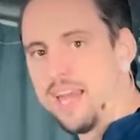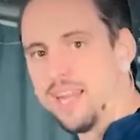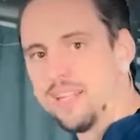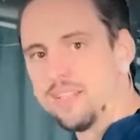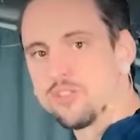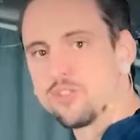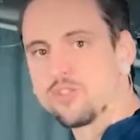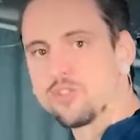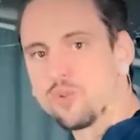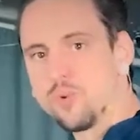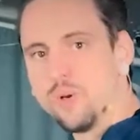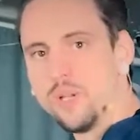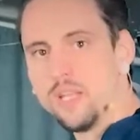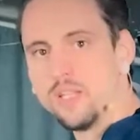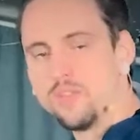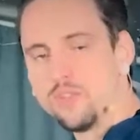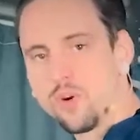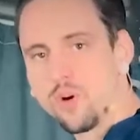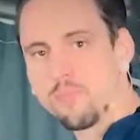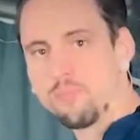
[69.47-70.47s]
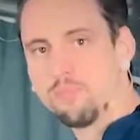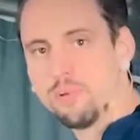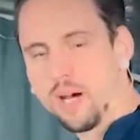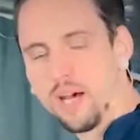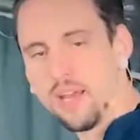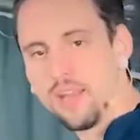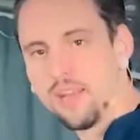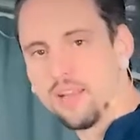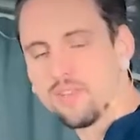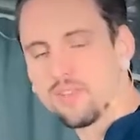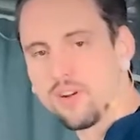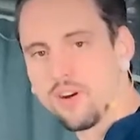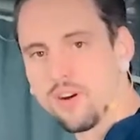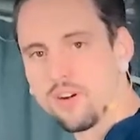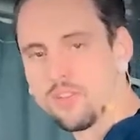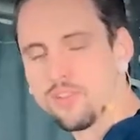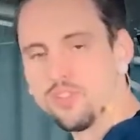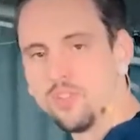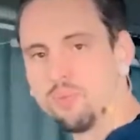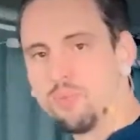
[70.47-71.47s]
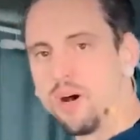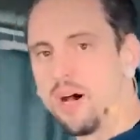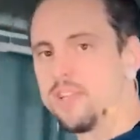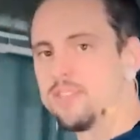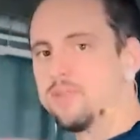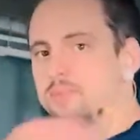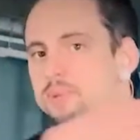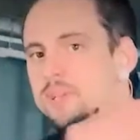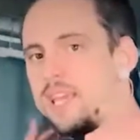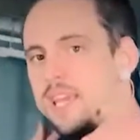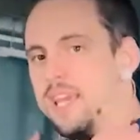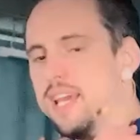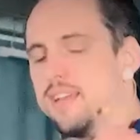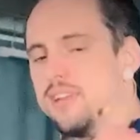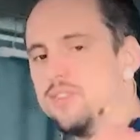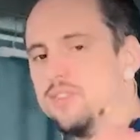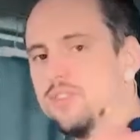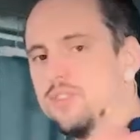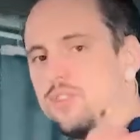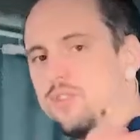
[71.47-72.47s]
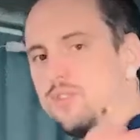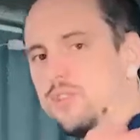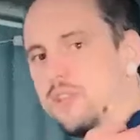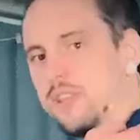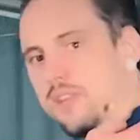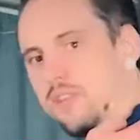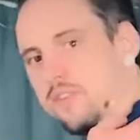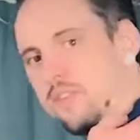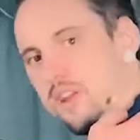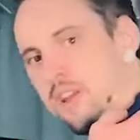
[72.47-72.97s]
is squeeze your butt as hard as you possibly can as you're doing this.